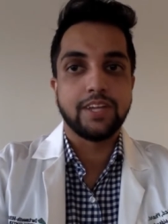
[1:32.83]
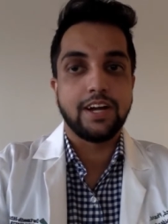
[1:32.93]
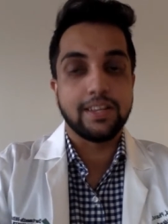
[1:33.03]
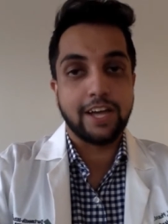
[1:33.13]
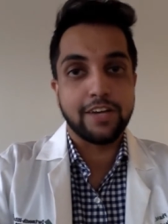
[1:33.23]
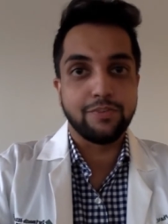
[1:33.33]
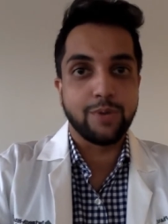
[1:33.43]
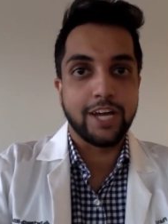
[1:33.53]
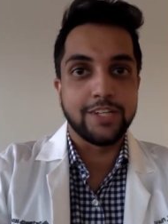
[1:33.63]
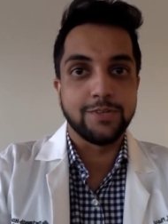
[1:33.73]
A lot of
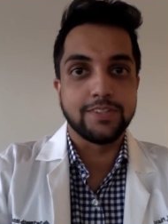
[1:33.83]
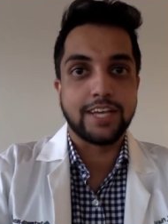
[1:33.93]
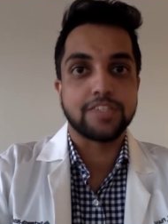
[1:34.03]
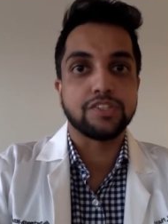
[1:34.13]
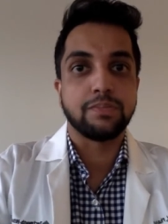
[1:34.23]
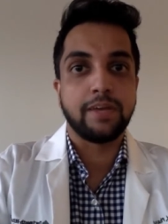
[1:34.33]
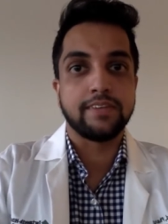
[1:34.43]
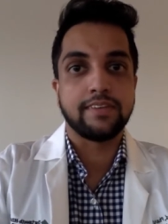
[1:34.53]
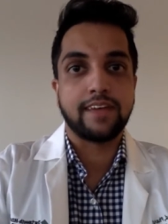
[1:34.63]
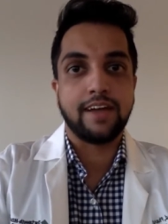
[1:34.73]
what I do is actually
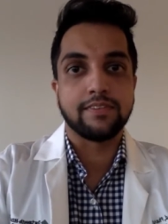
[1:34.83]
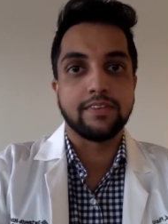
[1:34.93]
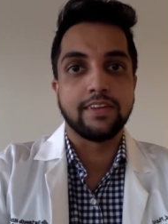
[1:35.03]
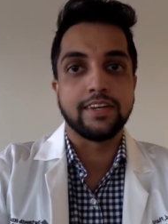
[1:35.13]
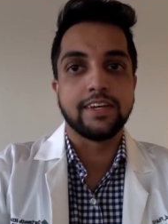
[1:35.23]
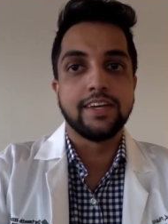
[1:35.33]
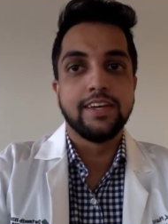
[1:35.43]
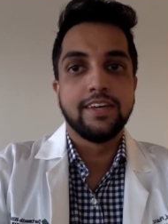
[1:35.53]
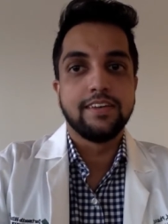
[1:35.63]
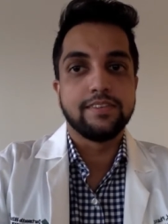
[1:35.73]
patient counseling.
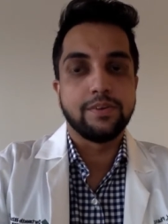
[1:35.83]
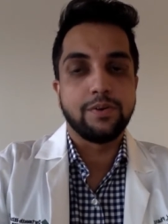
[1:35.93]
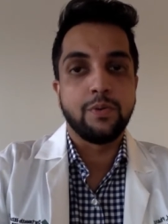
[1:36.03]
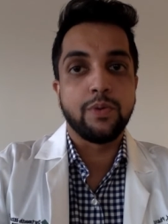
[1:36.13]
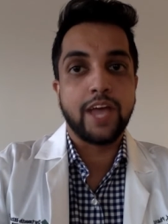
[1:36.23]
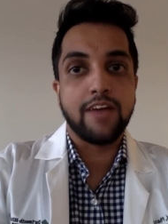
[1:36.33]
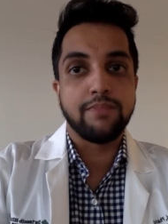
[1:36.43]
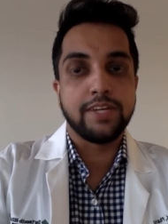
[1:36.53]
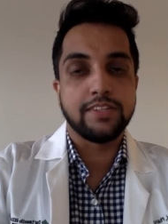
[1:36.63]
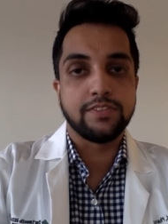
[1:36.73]
So we have
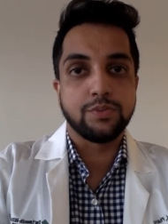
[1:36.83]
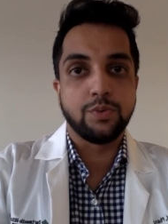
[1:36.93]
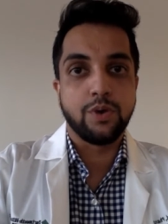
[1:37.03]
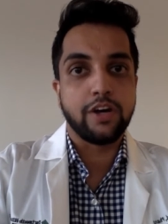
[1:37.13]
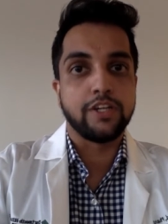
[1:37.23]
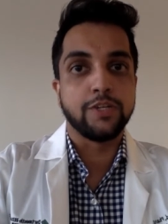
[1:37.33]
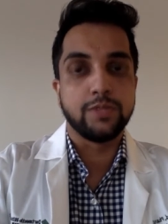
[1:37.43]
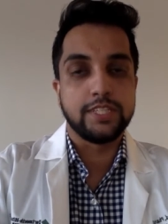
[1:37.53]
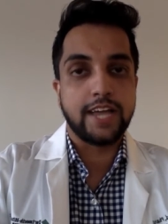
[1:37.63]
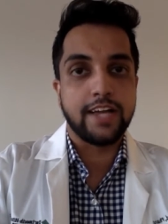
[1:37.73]
patients who are
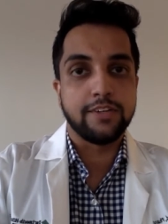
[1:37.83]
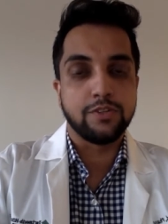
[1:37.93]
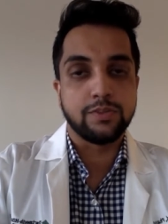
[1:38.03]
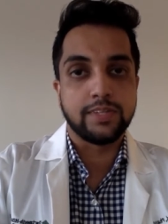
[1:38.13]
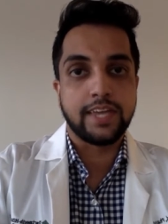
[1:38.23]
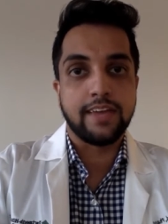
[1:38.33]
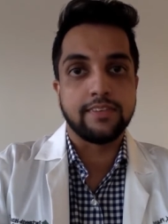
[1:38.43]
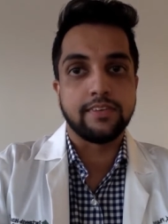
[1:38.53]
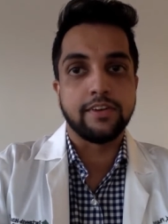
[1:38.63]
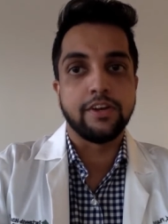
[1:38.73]
newly diagnosed with
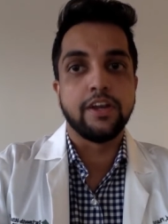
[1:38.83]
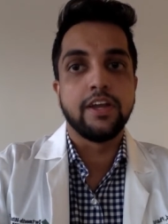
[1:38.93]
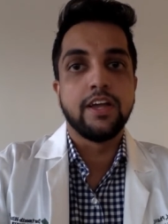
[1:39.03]
cancer.